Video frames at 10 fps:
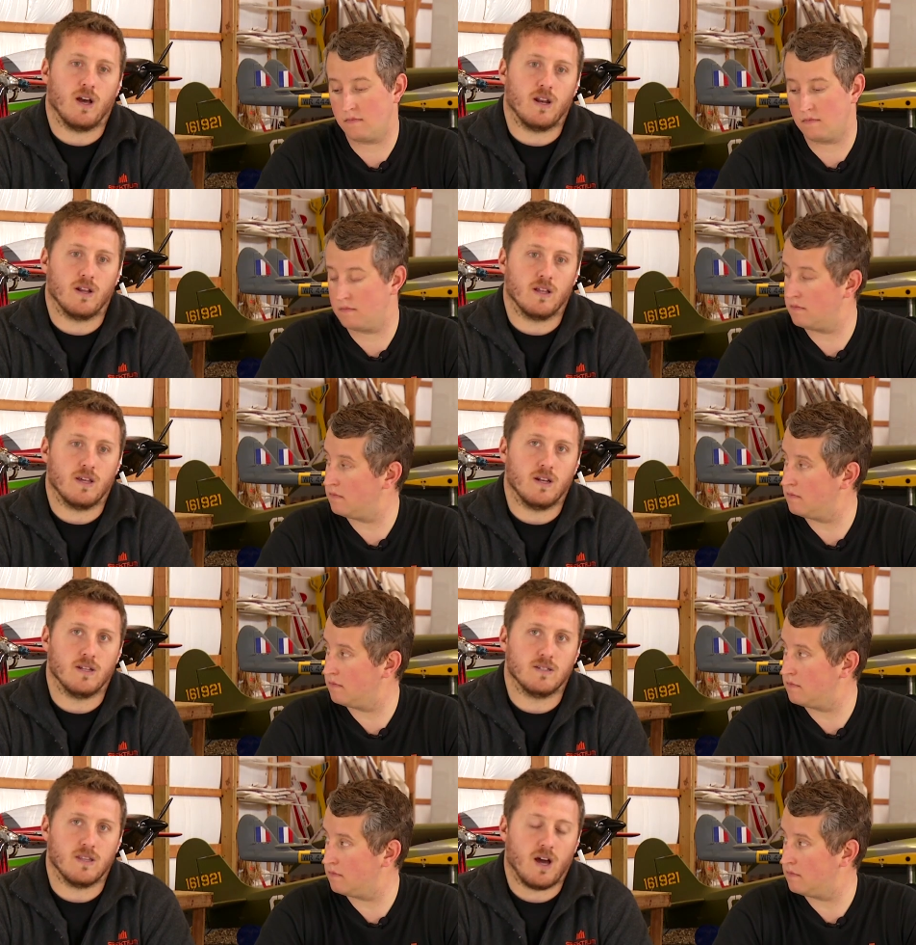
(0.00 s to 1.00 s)
Speaker 1: kind of get
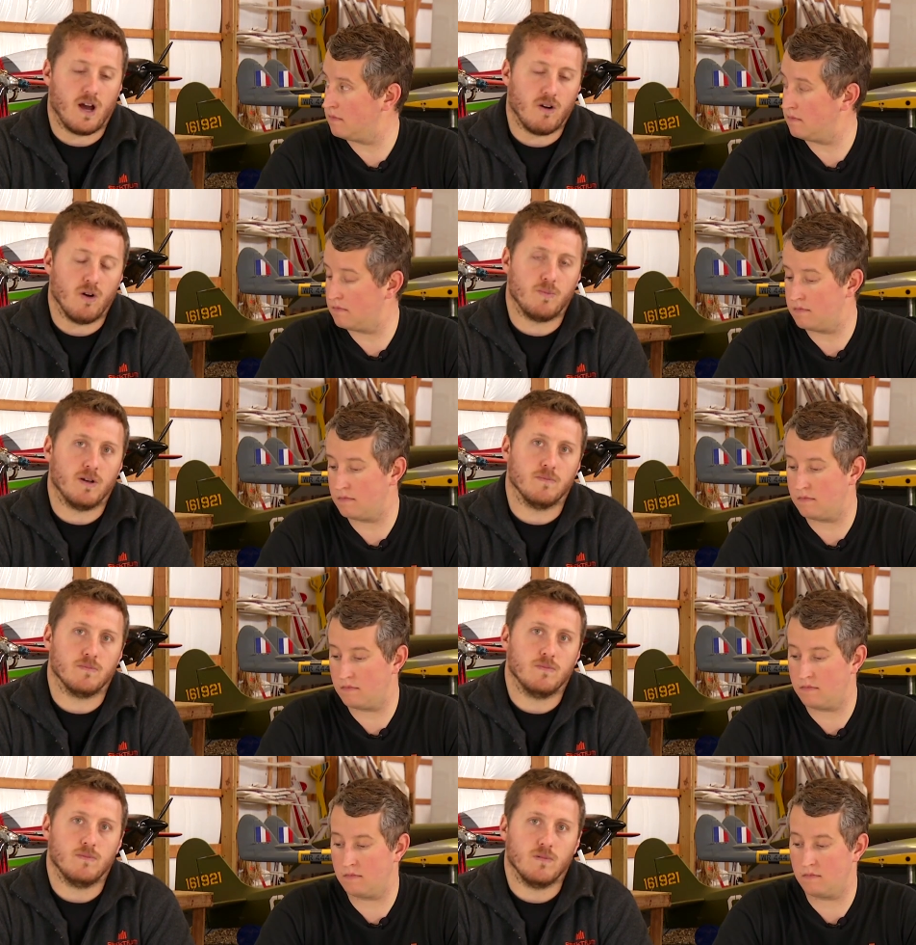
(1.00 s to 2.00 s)
into the higher
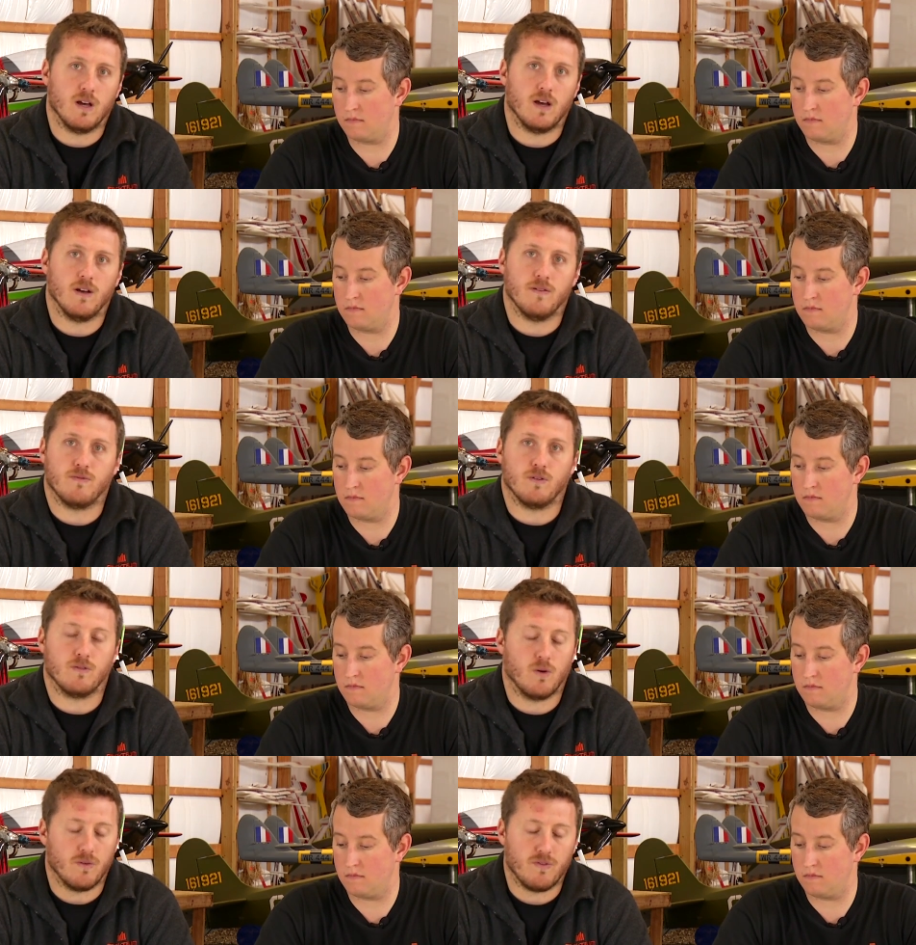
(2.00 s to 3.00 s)
RPM
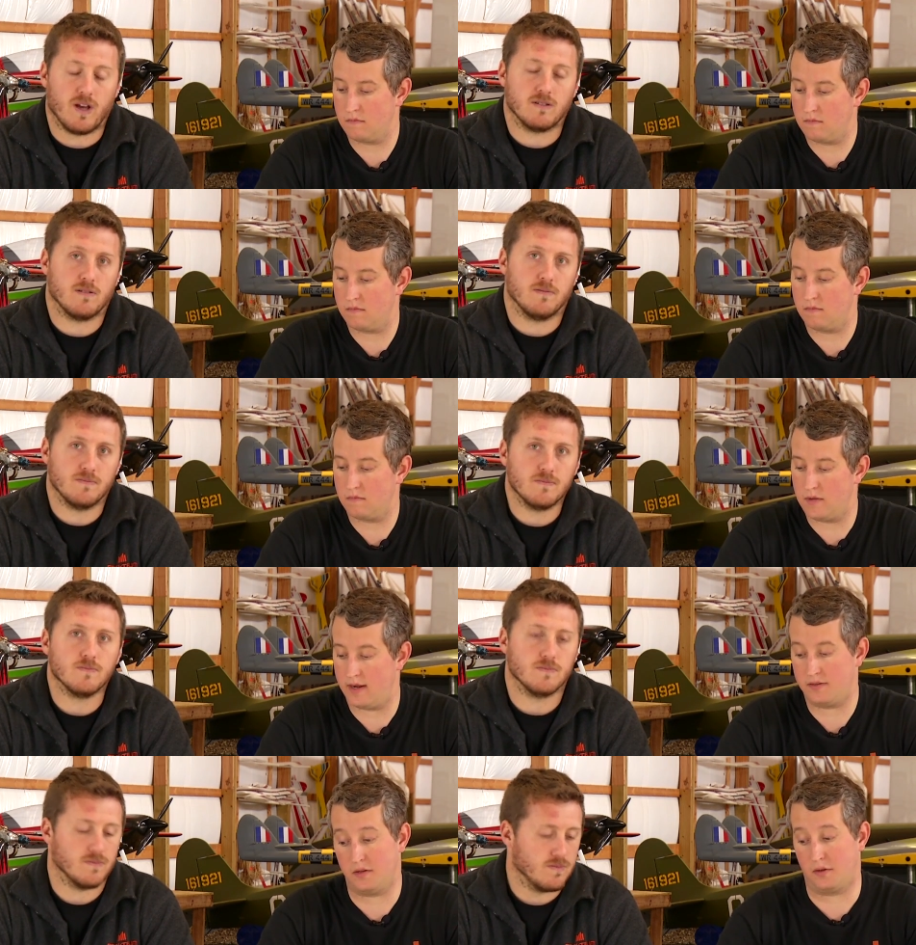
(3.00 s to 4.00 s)
for going fast.
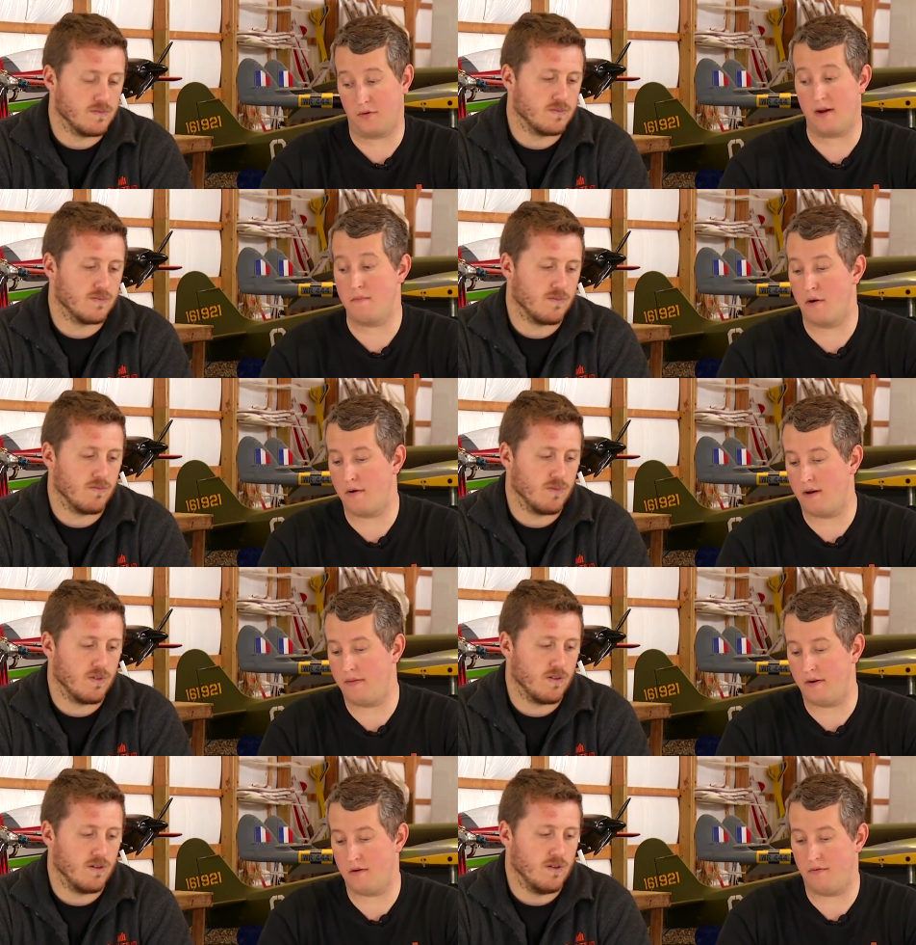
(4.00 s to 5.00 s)
Speaker 2: Yeah, so great motor
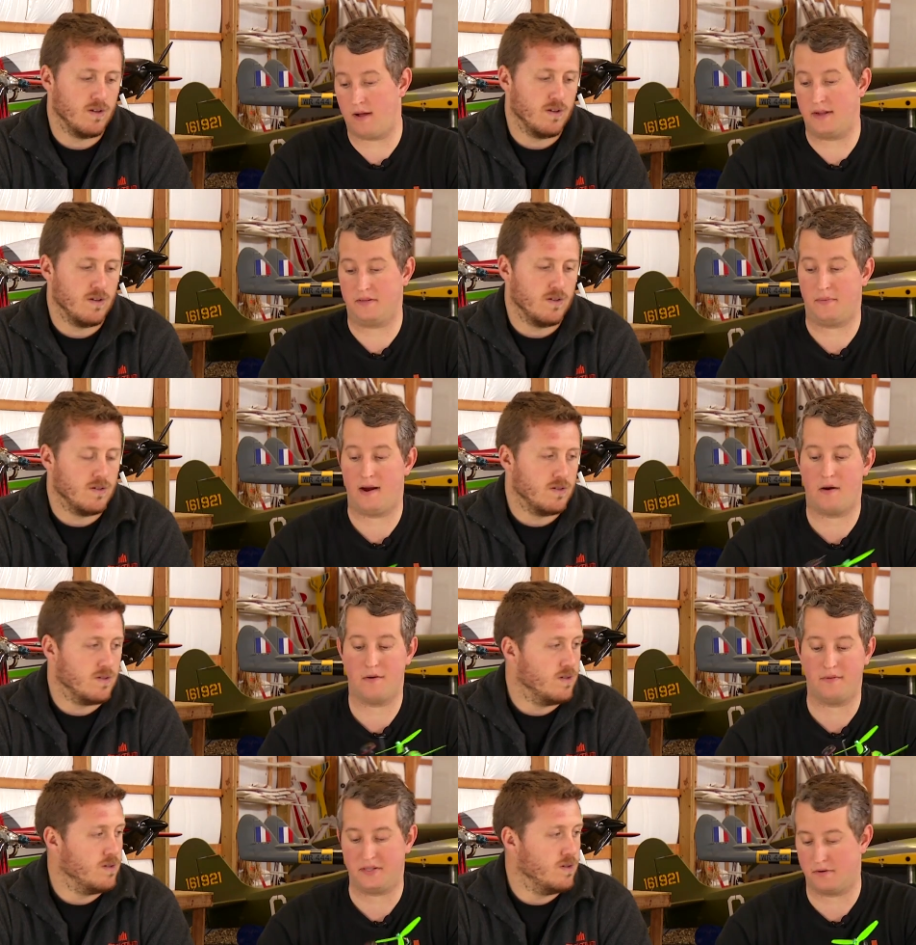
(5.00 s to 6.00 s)
on there, lots of
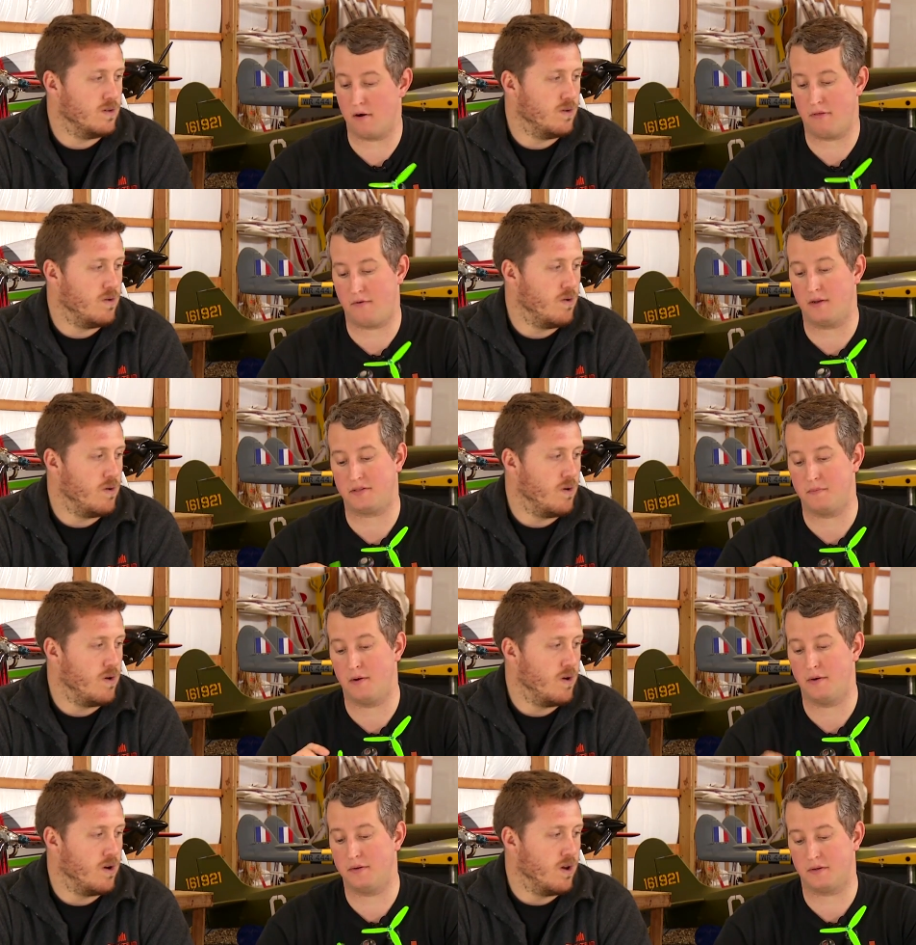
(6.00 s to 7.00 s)
power. And these are our Thrust
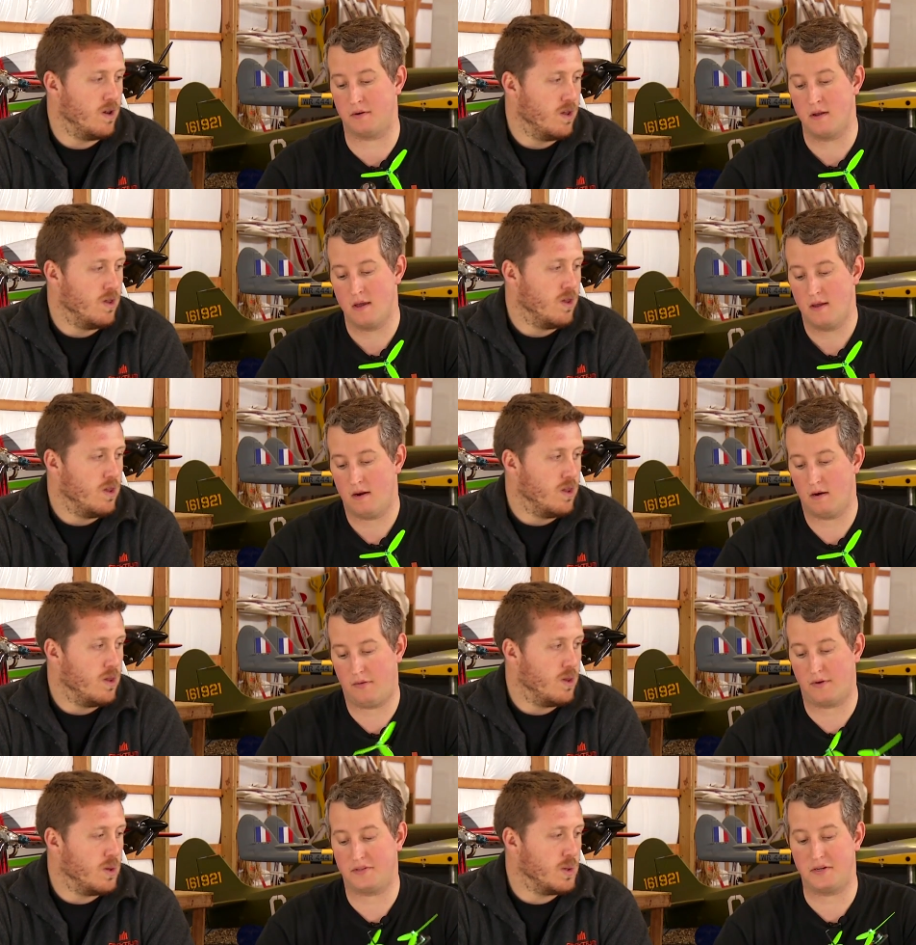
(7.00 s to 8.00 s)
motors, or our
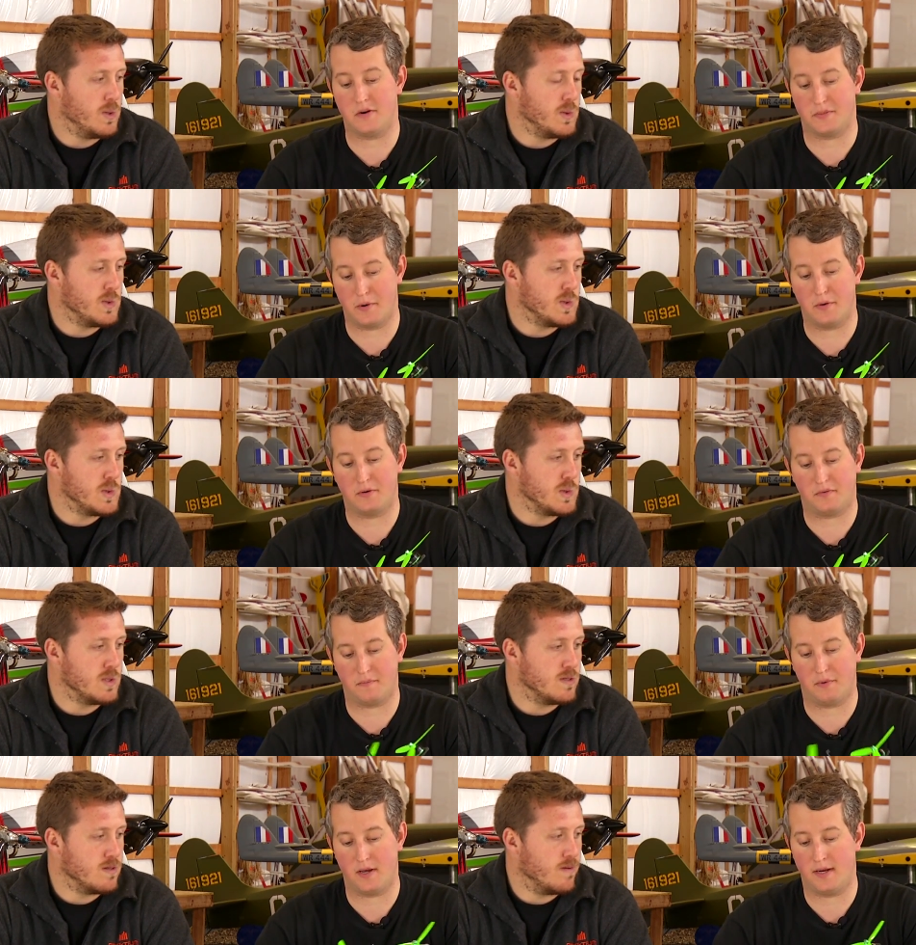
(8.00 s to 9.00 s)
Thrust series motors
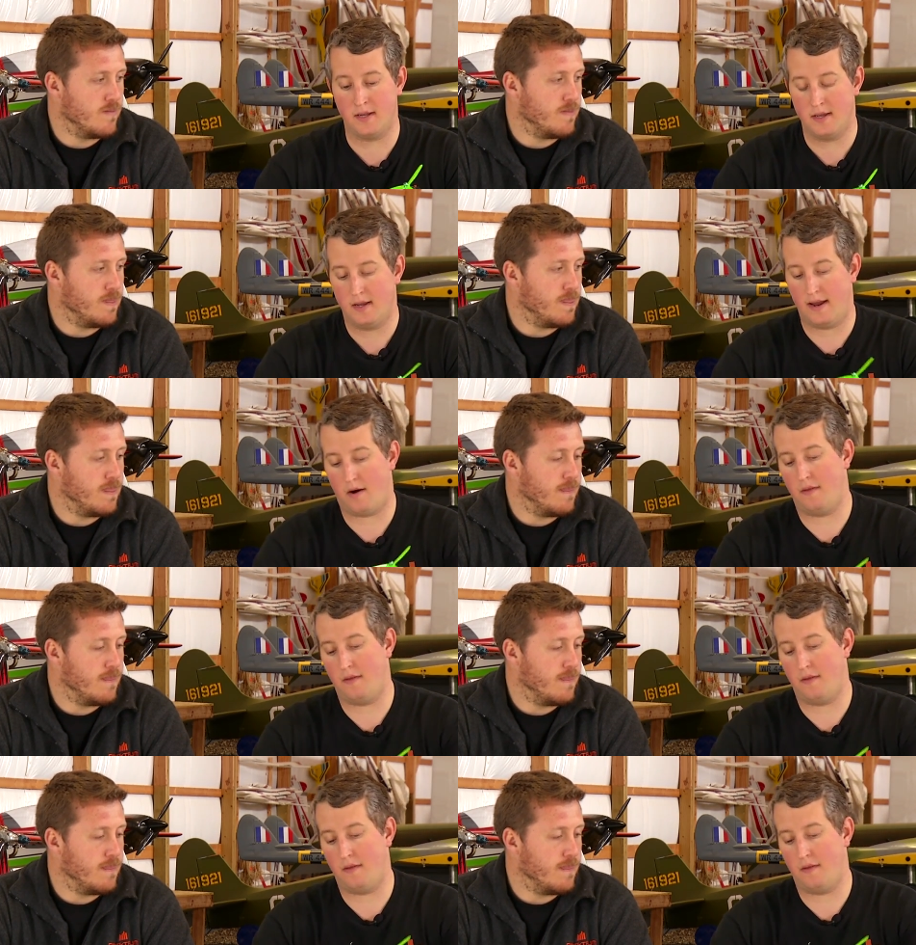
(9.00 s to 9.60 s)
from Blade. Now